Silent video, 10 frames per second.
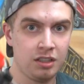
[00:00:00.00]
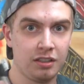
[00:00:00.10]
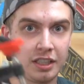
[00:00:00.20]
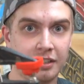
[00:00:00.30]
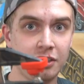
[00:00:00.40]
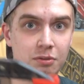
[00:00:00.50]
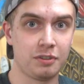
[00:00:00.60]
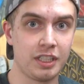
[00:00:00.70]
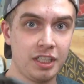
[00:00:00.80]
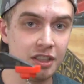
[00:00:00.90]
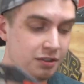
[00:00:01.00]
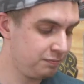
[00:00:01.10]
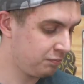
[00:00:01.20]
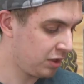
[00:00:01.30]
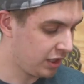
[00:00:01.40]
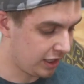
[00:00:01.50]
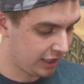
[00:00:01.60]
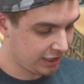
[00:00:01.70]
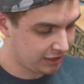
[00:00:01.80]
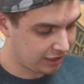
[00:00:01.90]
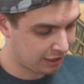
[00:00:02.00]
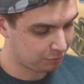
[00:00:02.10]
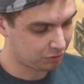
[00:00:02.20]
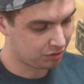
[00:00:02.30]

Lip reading: like this one right here, and I will